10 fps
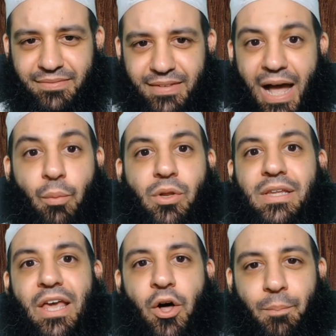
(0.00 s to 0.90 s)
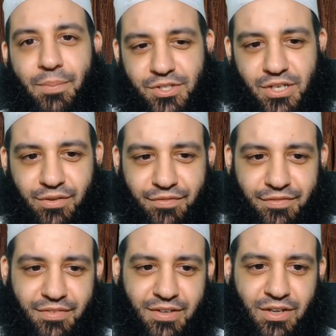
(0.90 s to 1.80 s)
How will you help yourself?
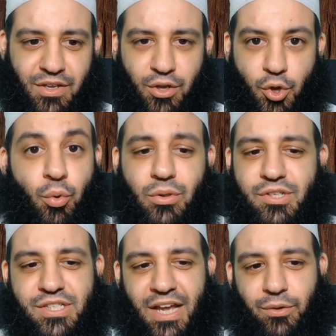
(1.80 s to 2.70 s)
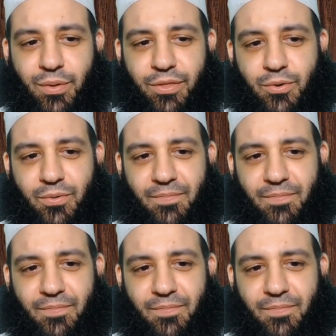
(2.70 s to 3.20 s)
Who will stand with you